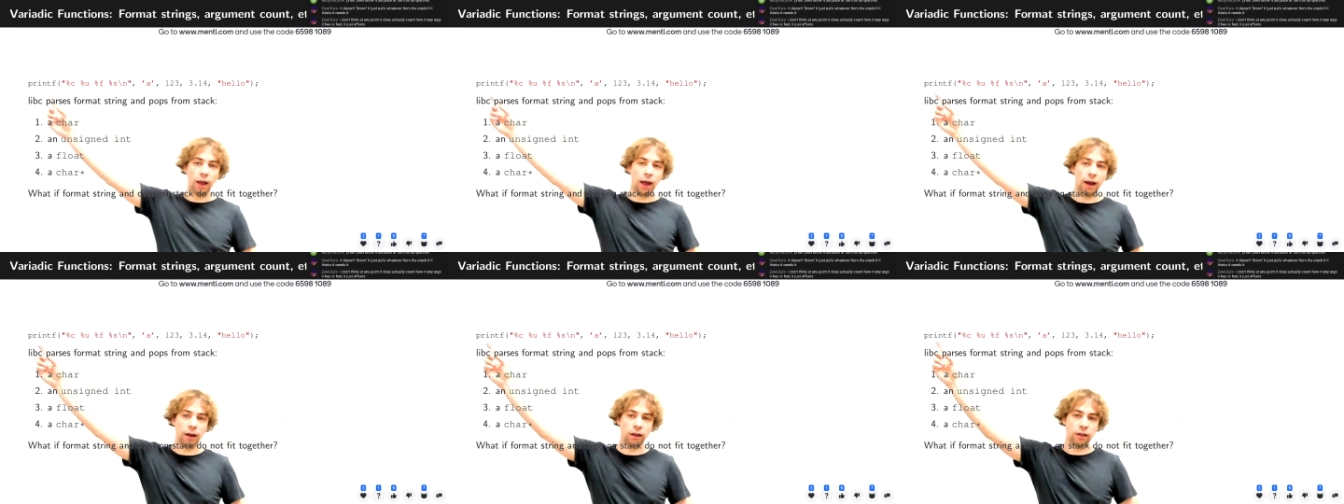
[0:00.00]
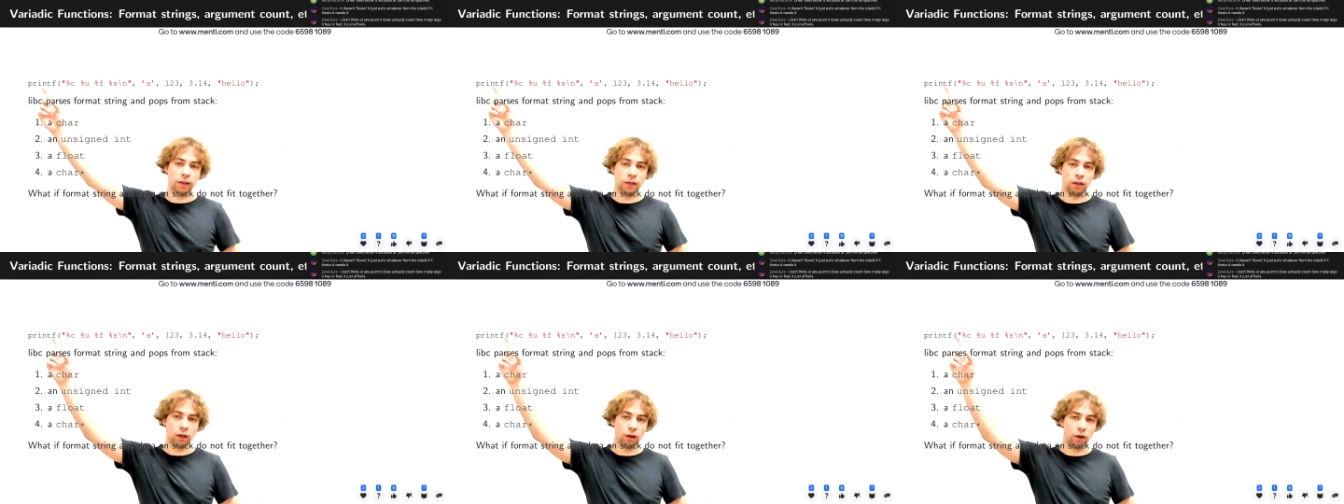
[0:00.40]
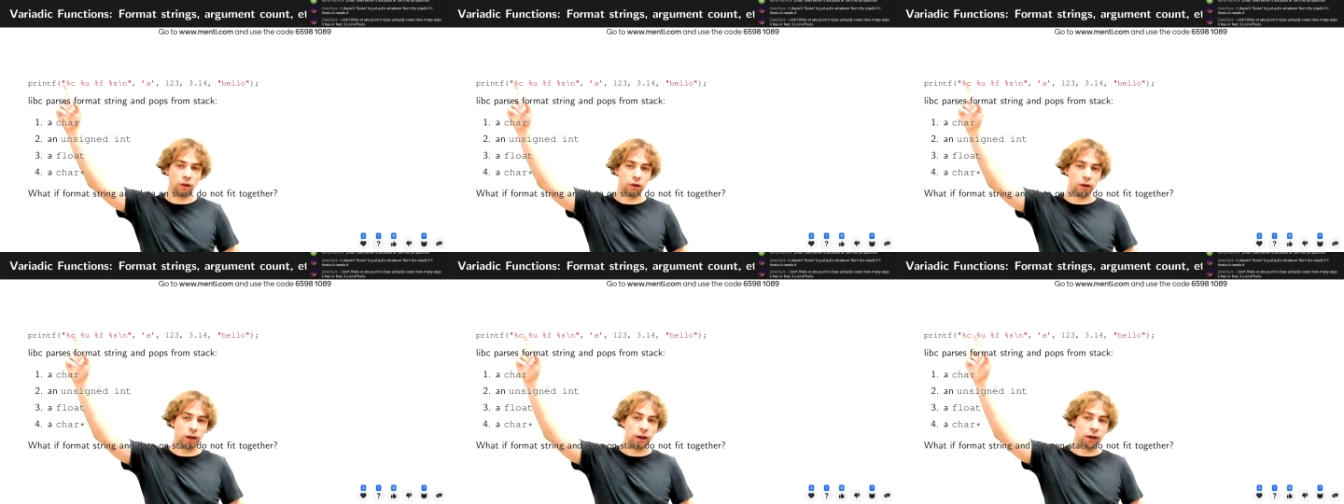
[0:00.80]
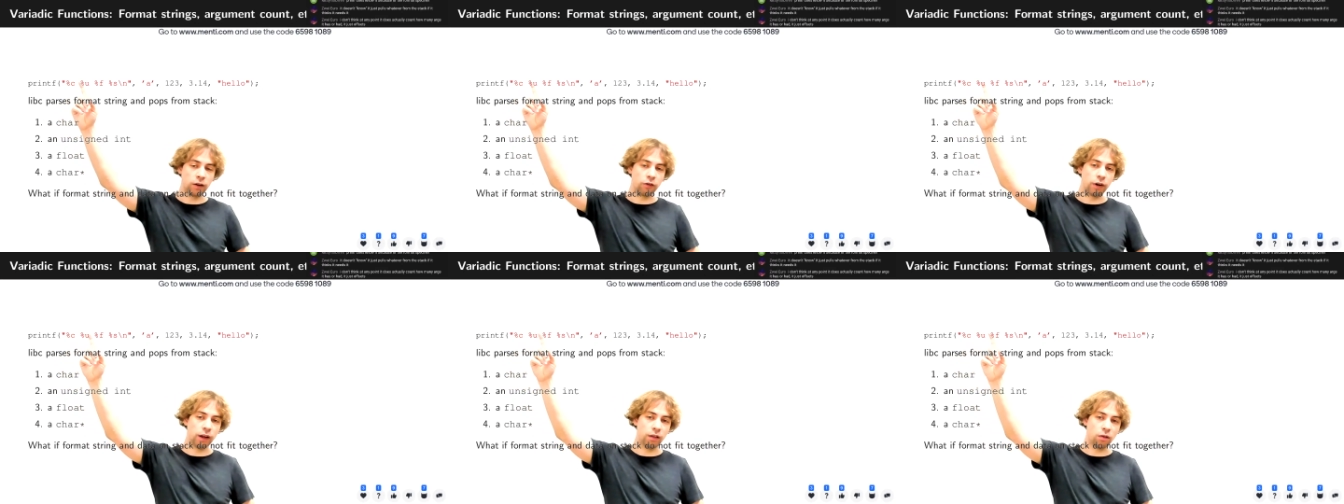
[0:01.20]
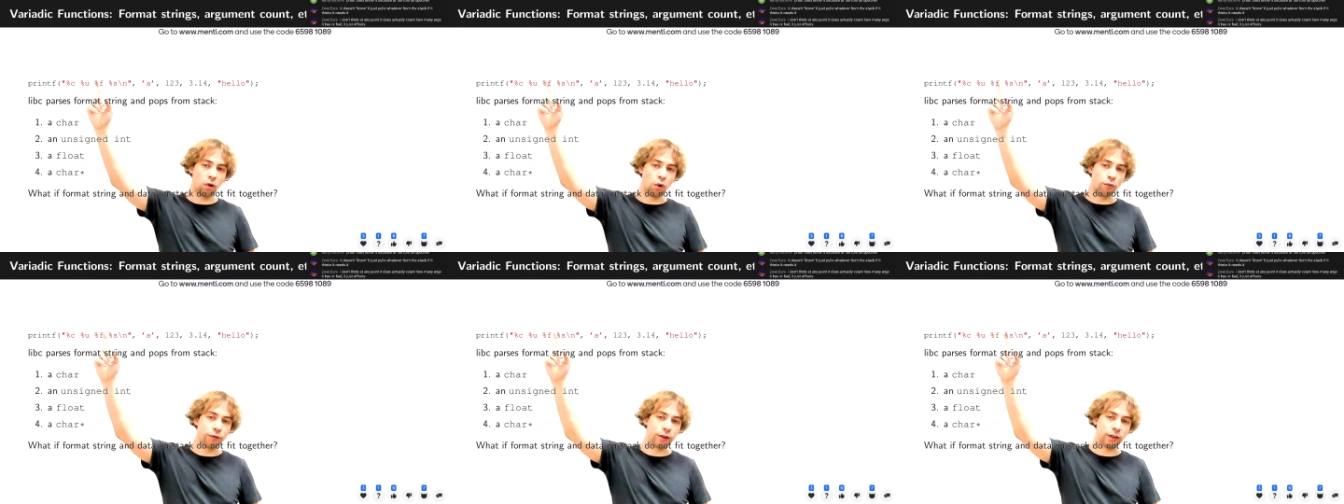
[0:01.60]
and it iterates
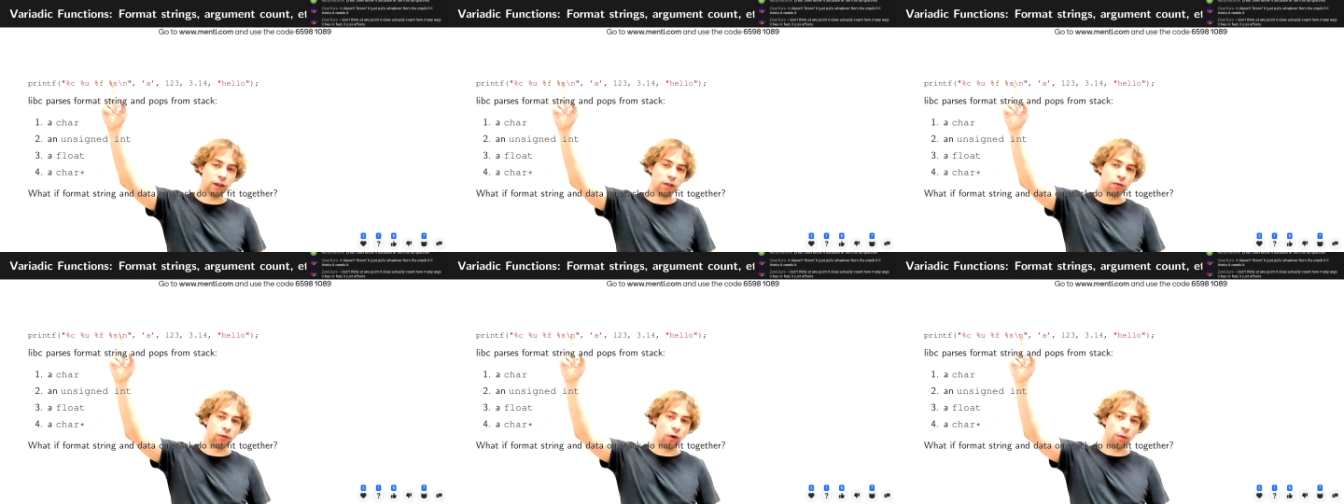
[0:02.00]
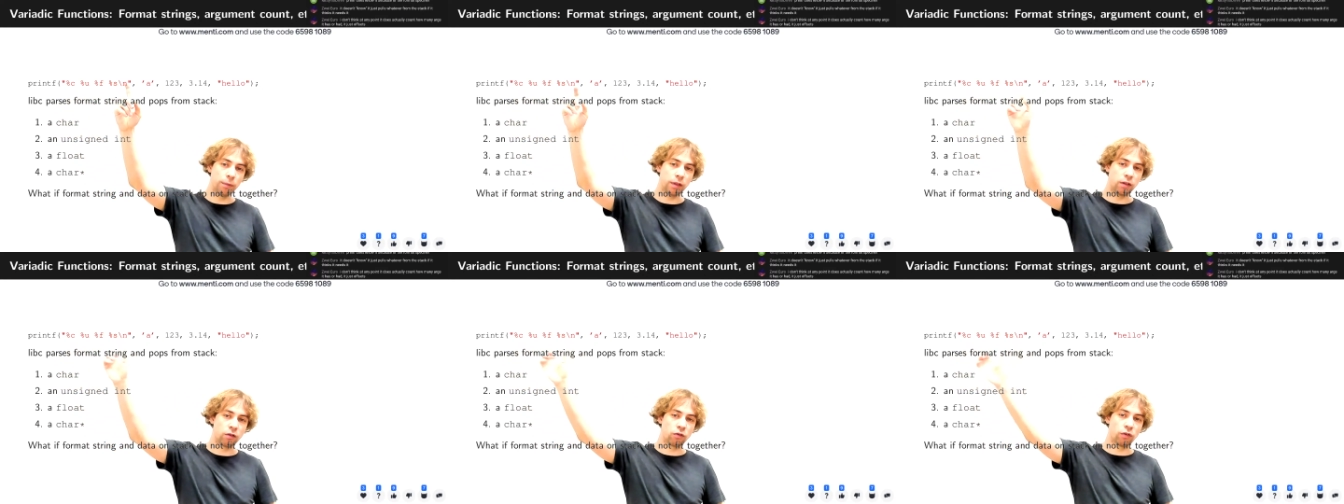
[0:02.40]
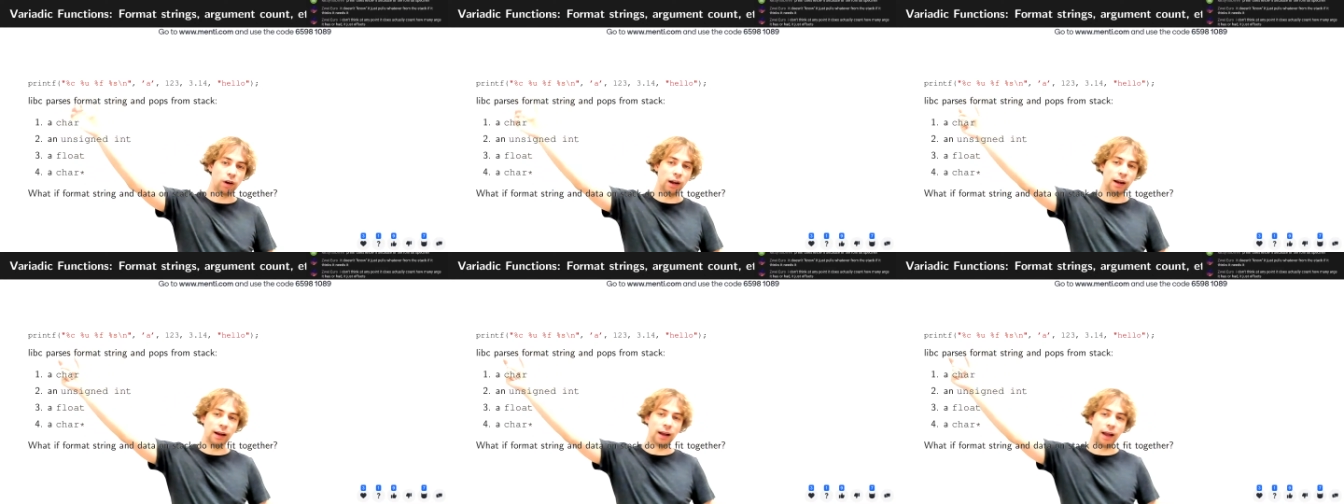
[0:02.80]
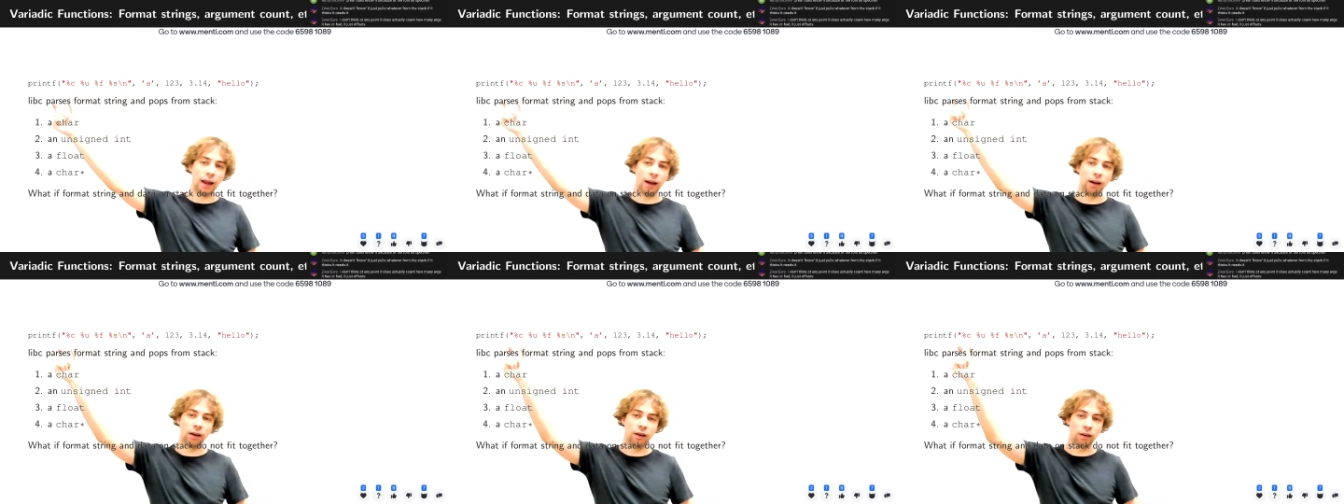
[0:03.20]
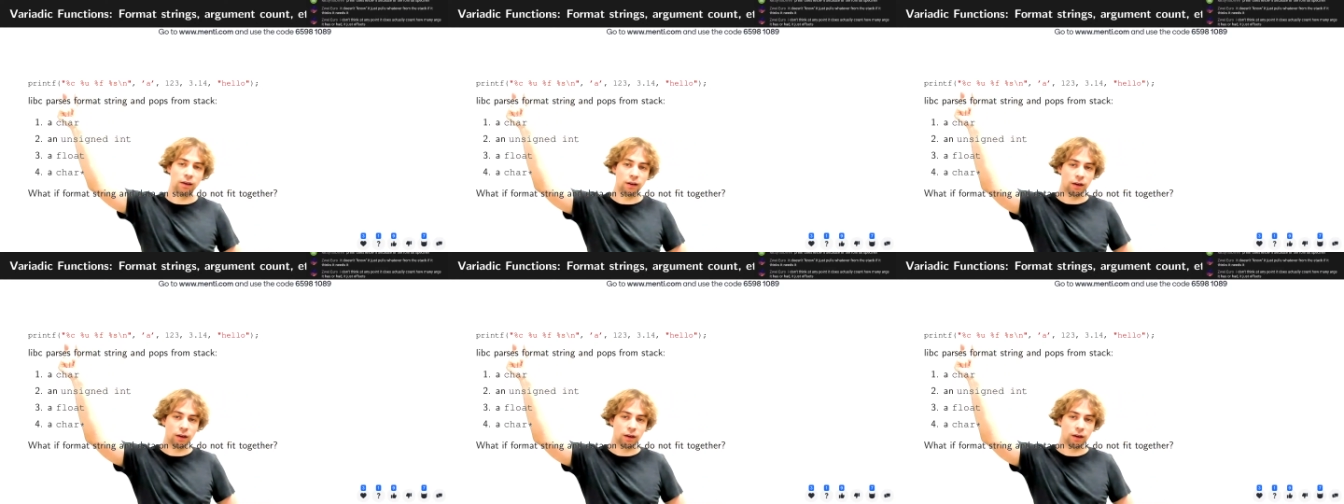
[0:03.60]
over this format string, and